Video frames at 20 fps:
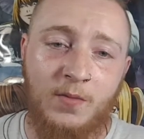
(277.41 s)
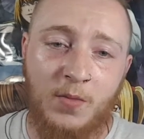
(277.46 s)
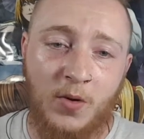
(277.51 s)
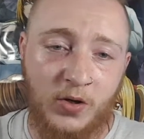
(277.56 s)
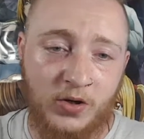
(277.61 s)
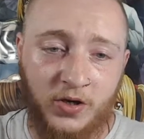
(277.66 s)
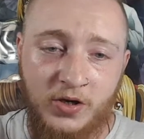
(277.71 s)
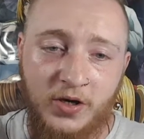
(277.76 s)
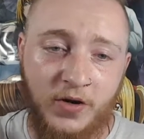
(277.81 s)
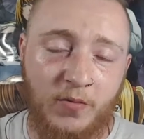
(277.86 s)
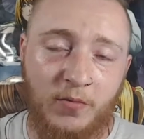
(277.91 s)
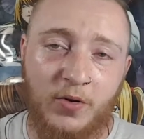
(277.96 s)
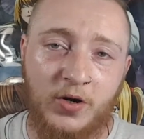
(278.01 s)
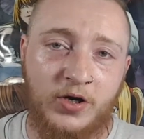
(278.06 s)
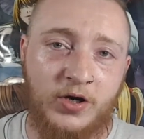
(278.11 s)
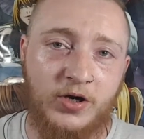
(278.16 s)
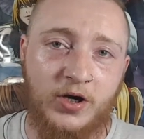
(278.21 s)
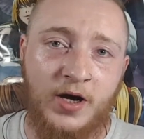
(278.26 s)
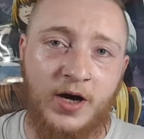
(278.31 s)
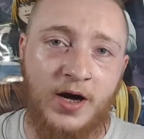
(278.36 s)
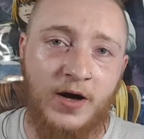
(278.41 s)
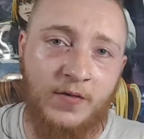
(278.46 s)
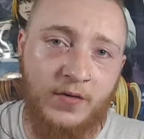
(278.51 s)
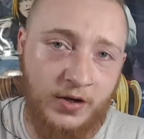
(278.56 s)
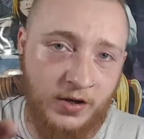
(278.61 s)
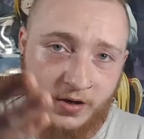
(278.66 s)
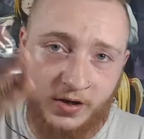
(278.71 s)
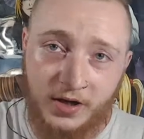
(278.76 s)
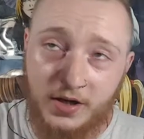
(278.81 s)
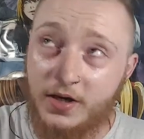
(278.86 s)
Most of the other brushes I have,
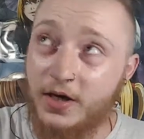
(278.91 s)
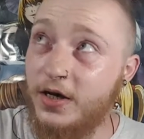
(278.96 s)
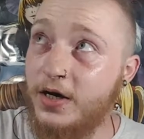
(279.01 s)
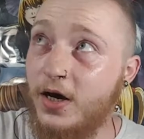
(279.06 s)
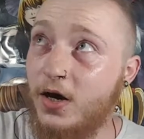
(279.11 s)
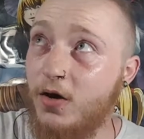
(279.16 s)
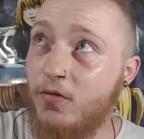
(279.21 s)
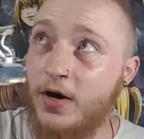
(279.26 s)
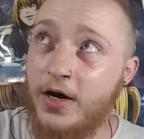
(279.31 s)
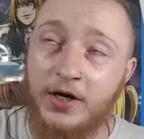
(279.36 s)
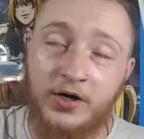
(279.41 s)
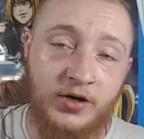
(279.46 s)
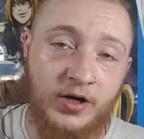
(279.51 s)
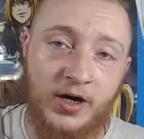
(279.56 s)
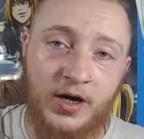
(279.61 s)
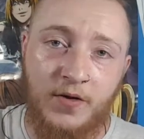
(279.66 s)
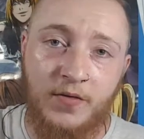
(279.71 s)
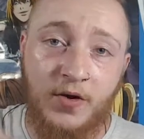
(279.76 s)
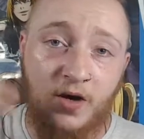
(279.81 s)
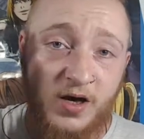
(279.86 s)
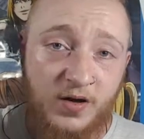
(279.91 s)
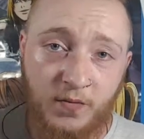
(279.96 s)
like the Citadel range I have,